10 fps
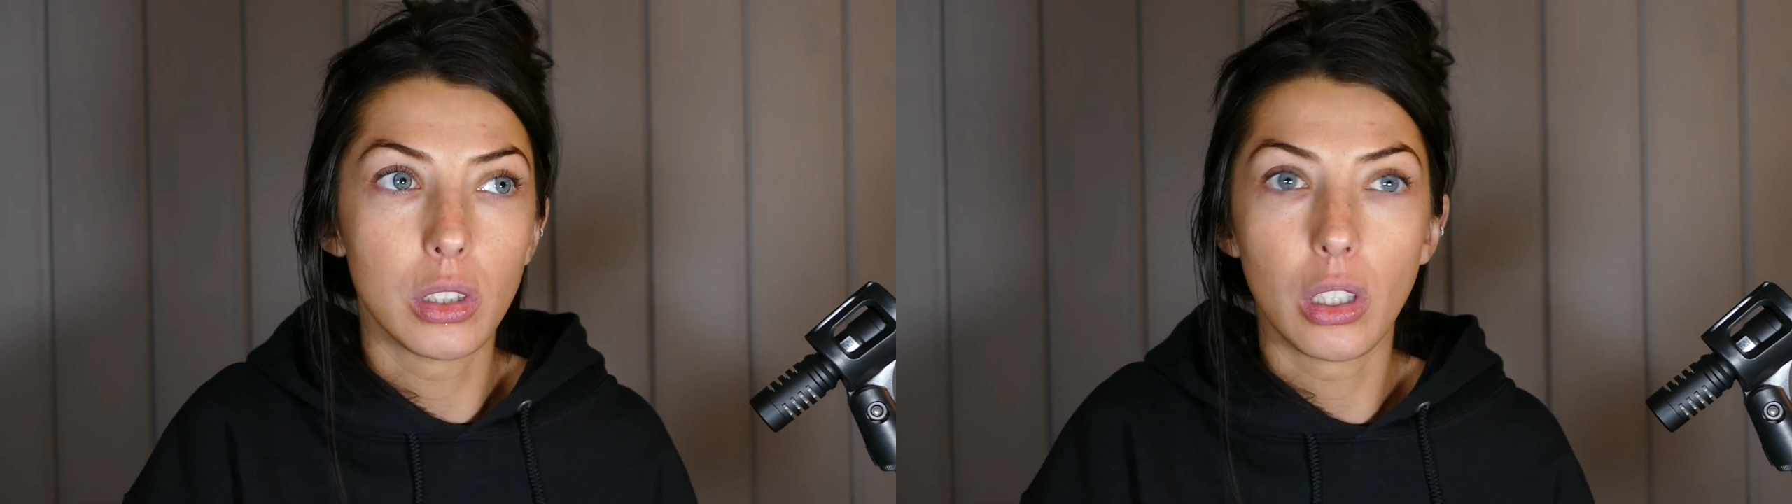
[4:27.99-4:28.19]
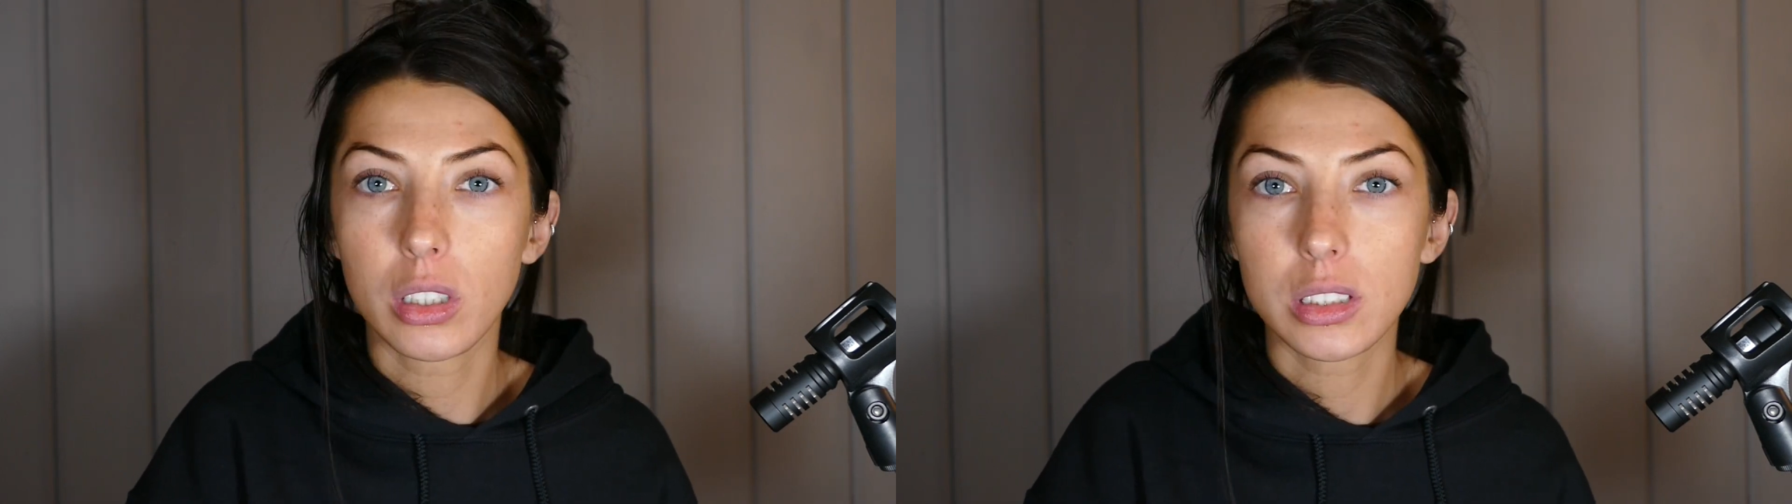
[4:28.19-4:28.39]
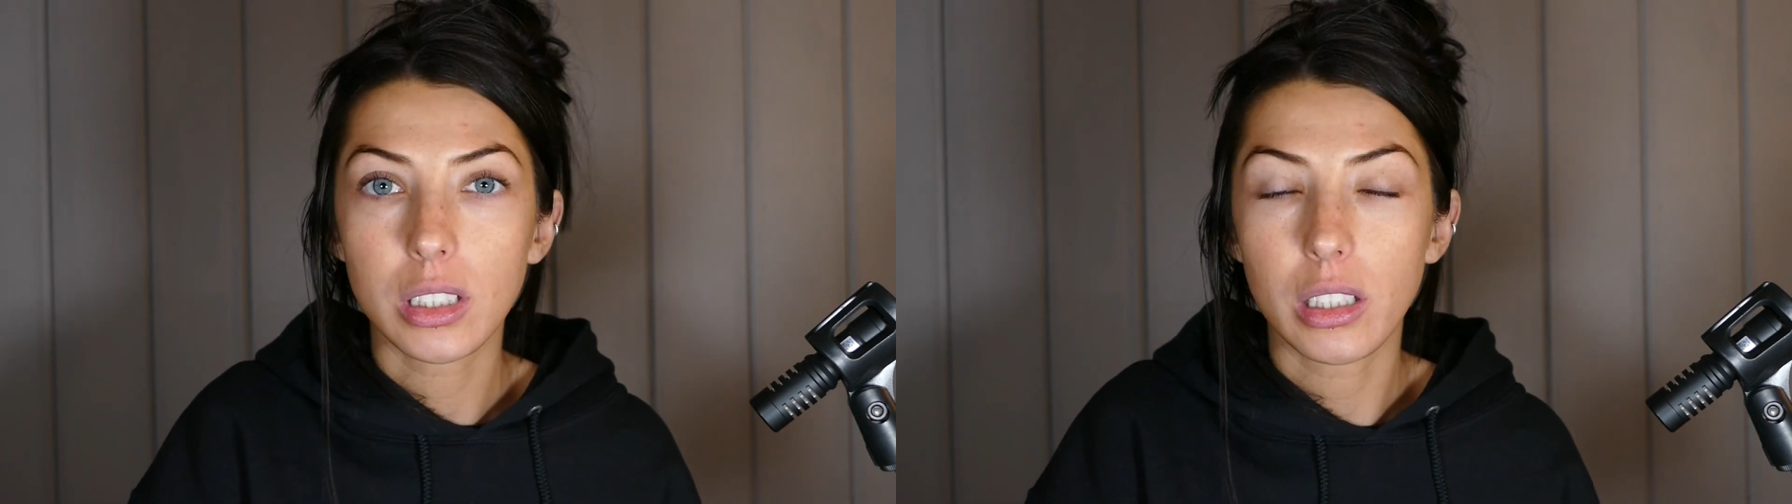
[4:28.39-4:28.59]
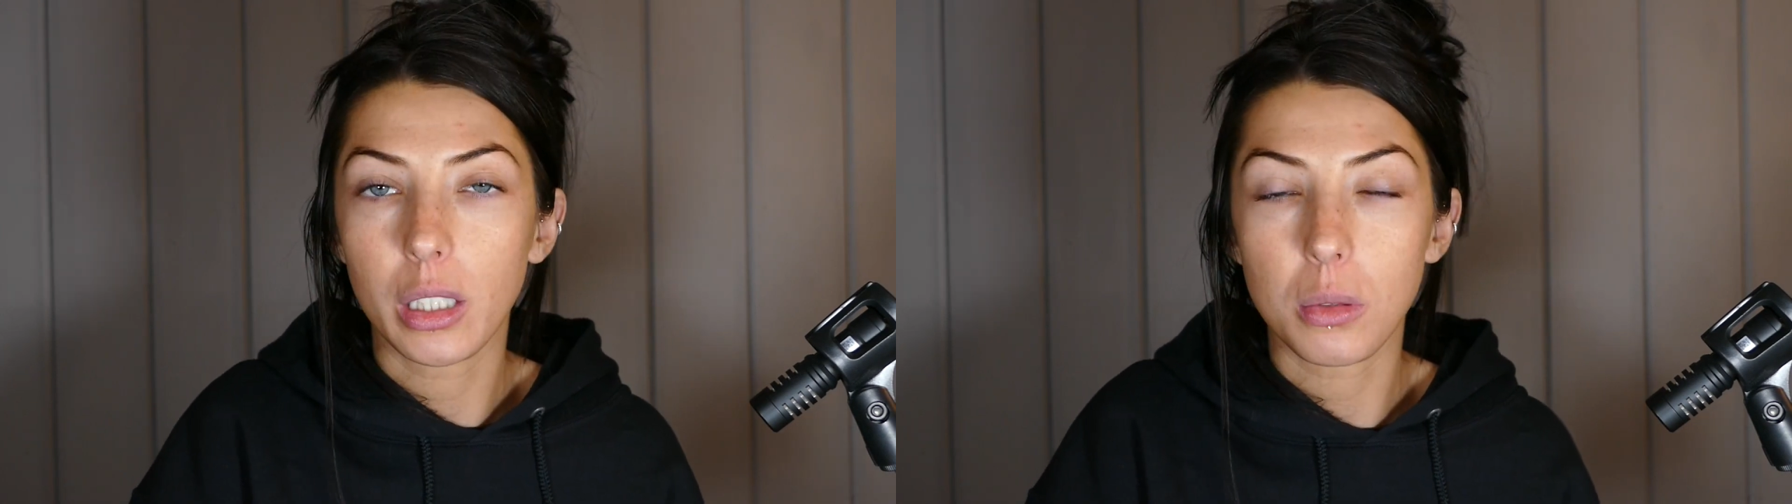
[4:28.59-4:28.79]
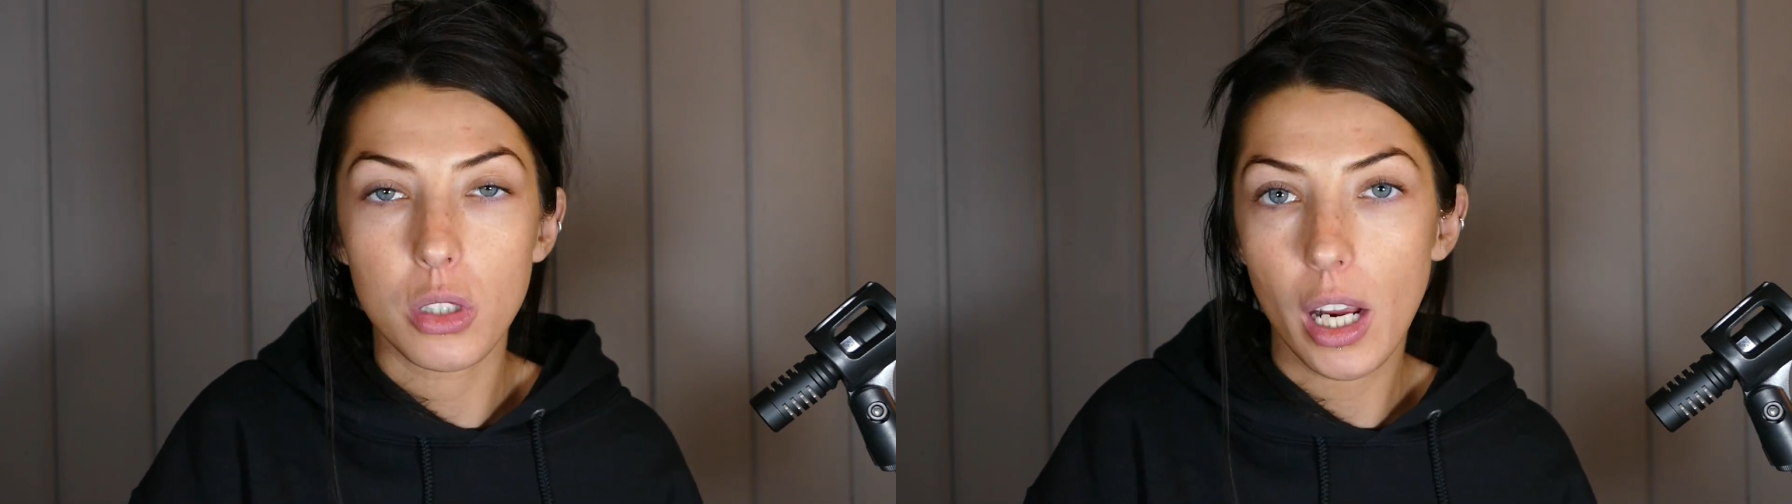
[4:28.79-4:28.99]
looks
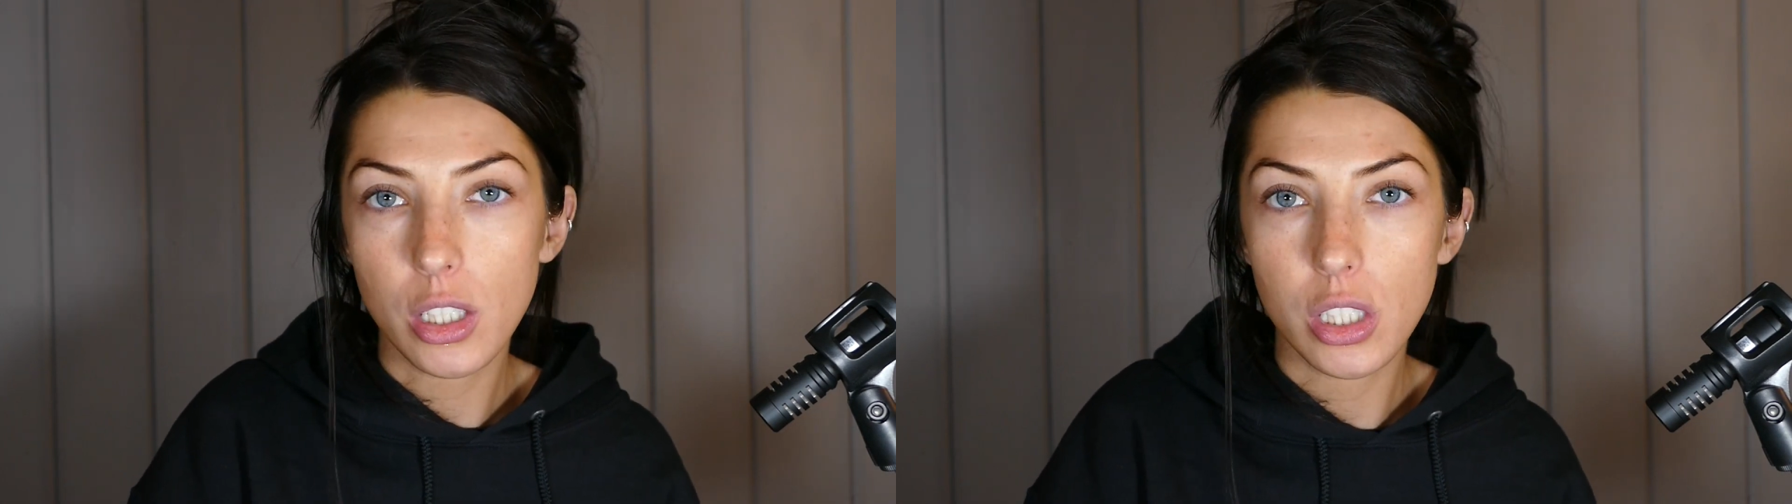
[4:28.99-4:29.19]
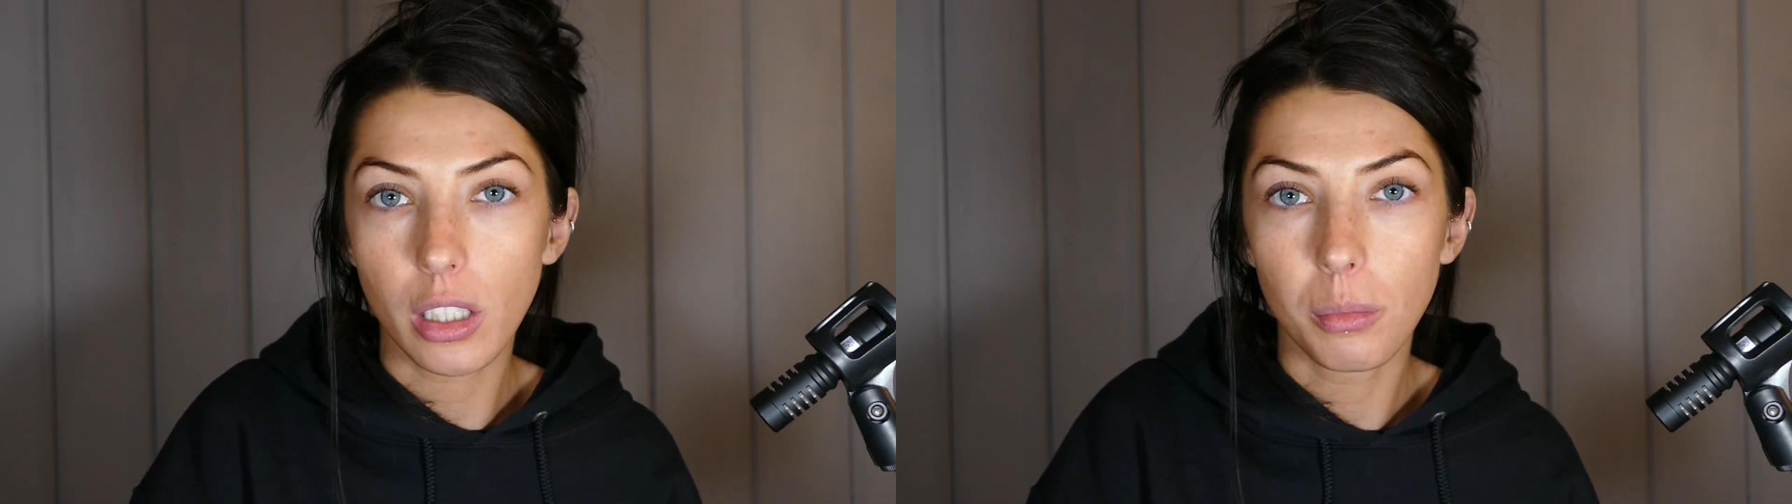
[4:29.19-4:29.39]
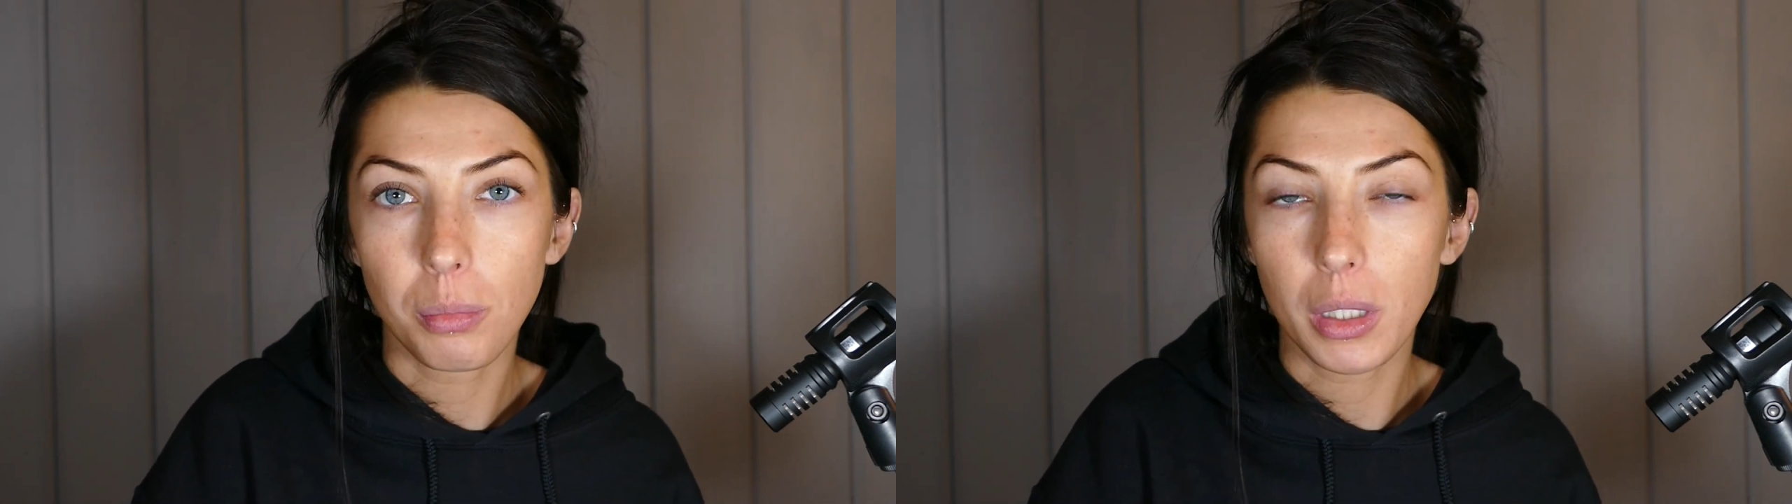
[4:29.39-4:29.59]
like rejection,